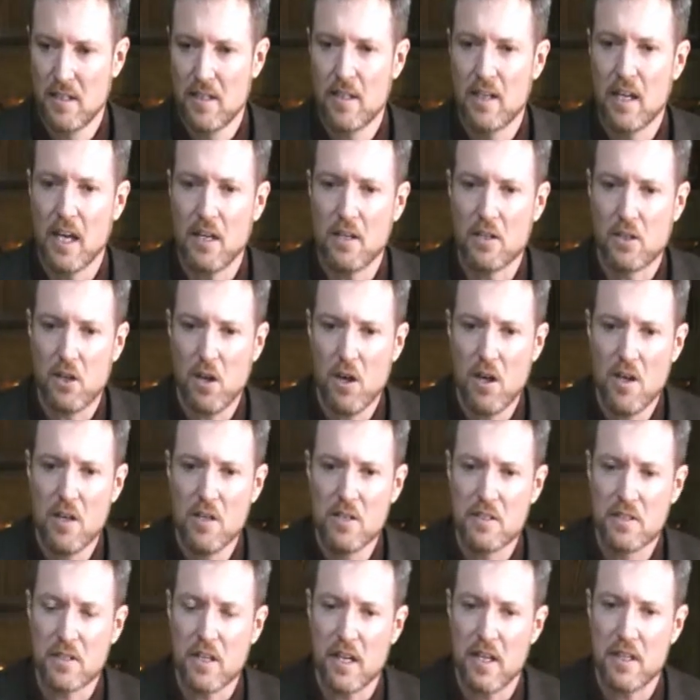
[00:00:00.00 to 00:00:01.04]
and
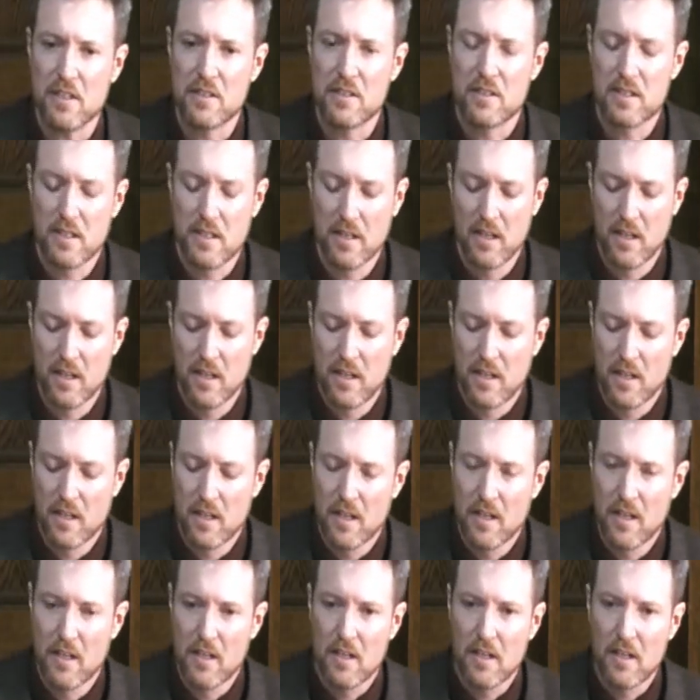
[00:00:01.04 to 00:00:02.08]
calls us
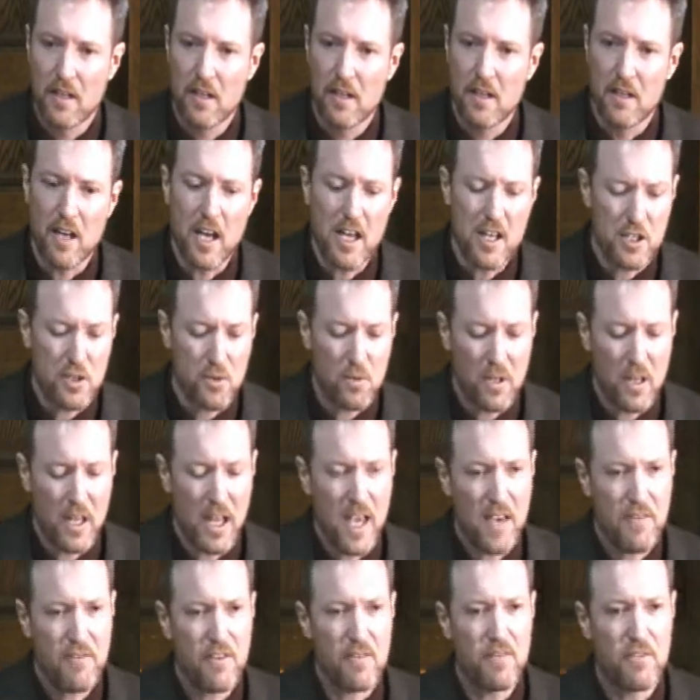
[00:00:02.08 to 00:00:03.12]
not to a
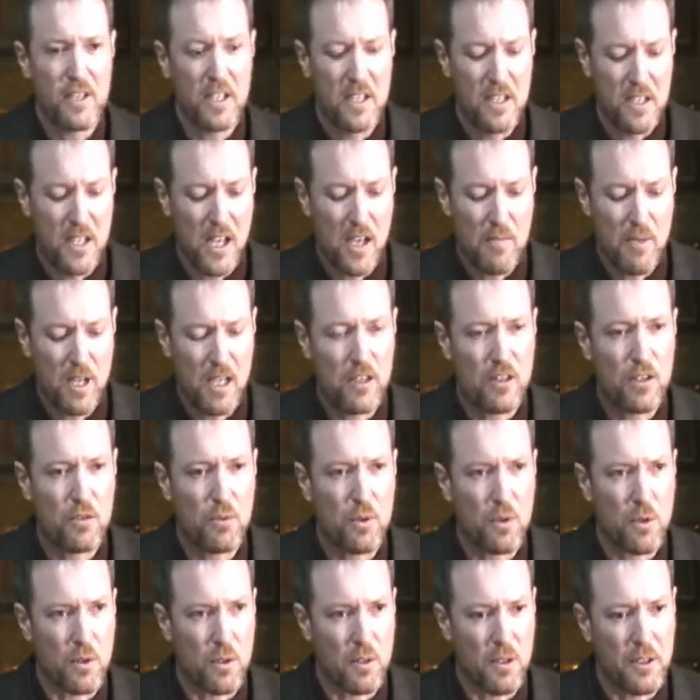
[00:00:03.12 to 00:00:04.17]
life of condemning the
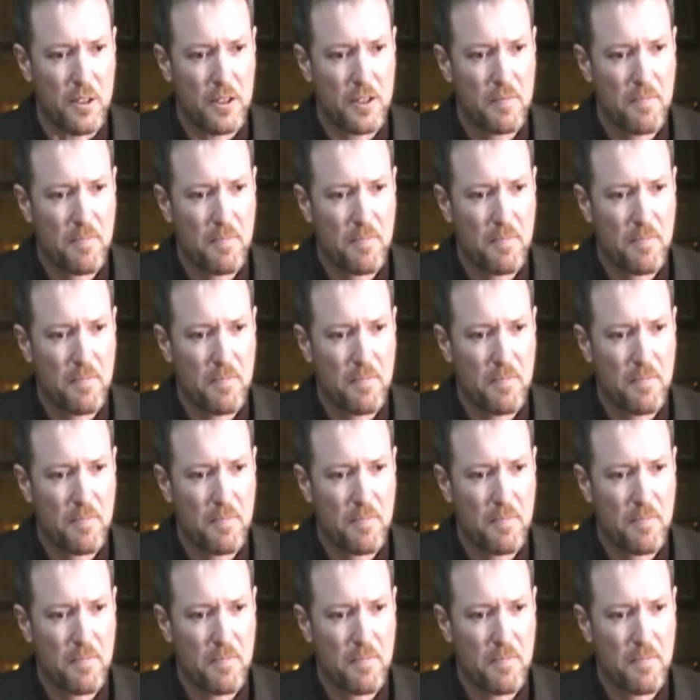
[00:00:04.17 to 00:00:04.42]
world,